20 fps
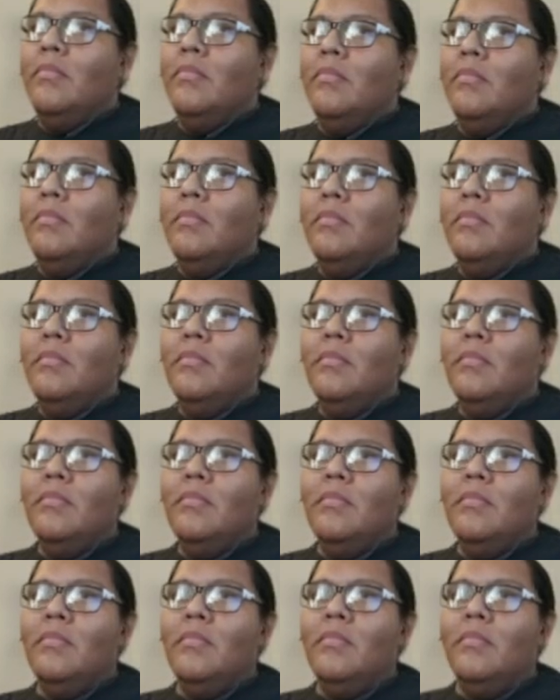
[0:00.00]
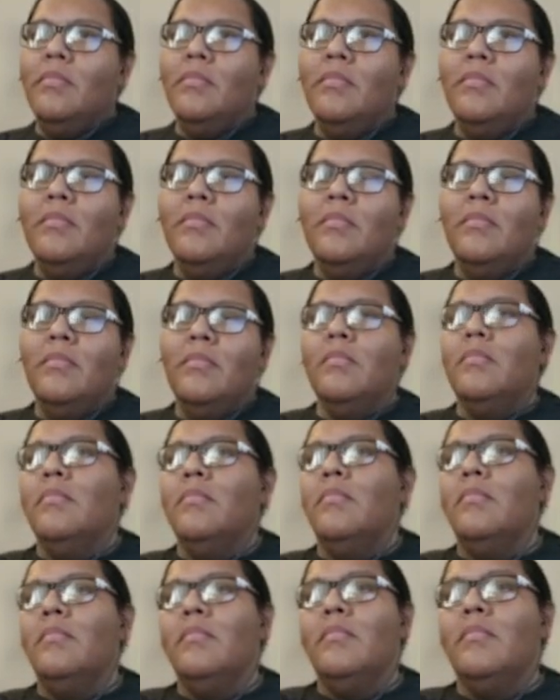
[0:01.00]

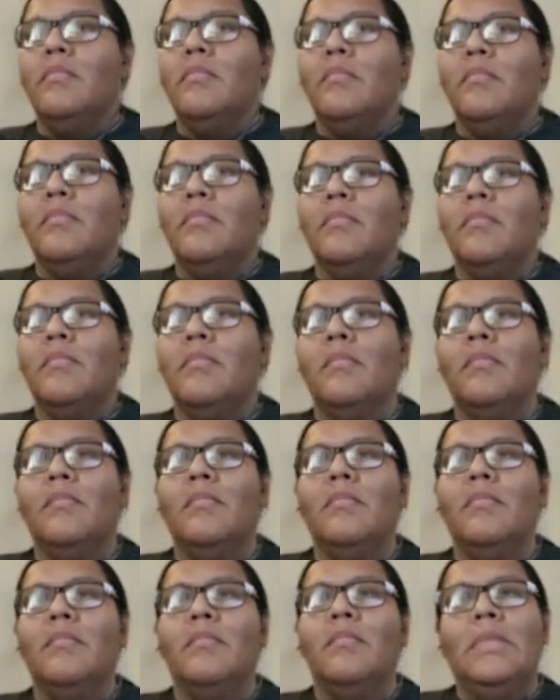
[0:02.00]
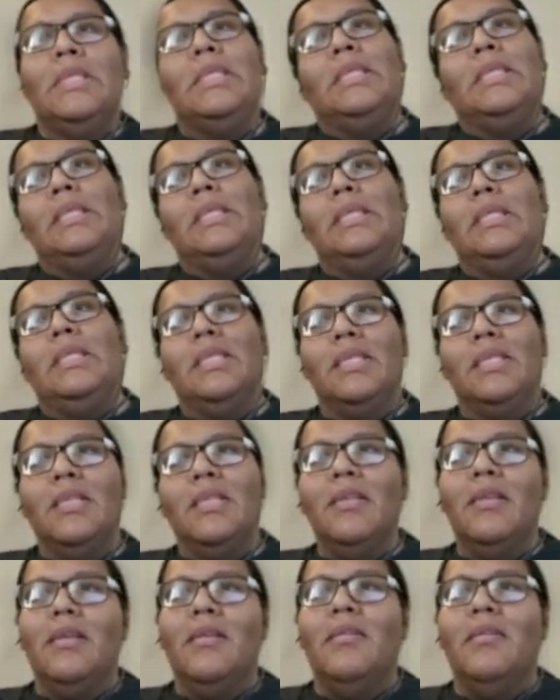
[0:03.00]

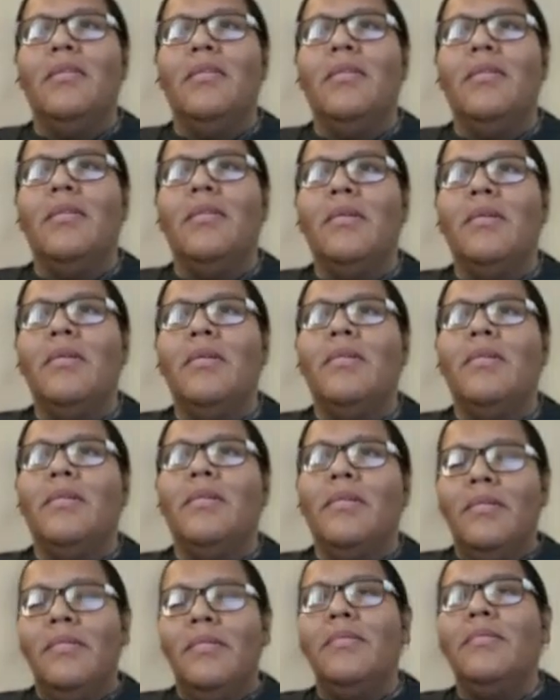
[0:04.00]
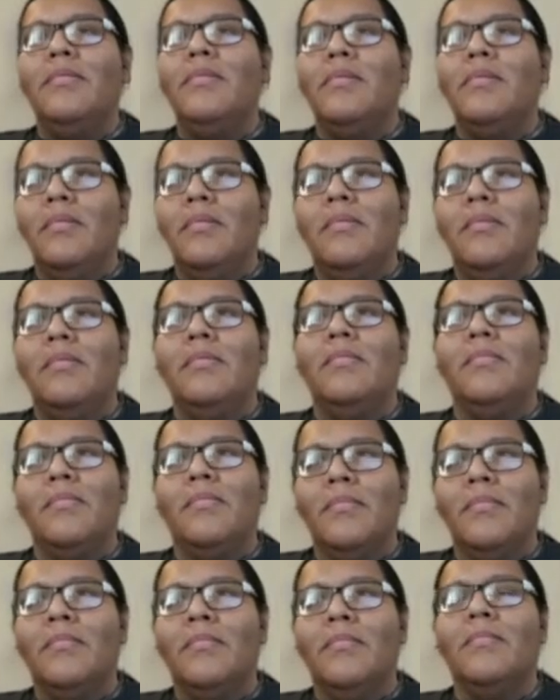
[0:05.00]

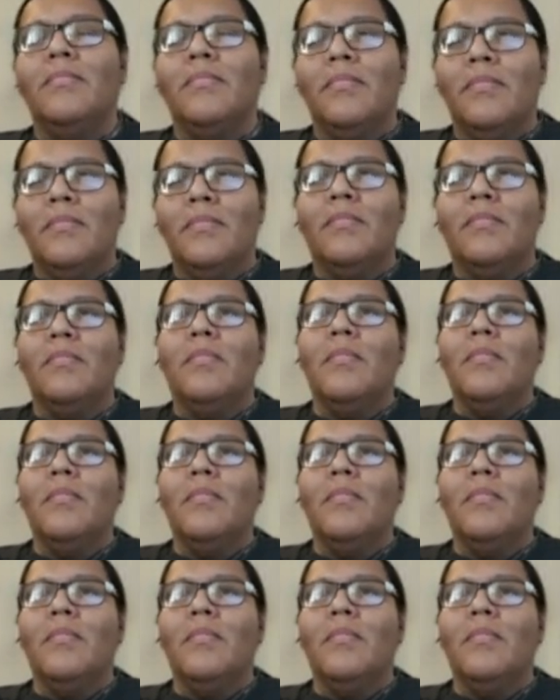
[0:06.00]
(not speaking)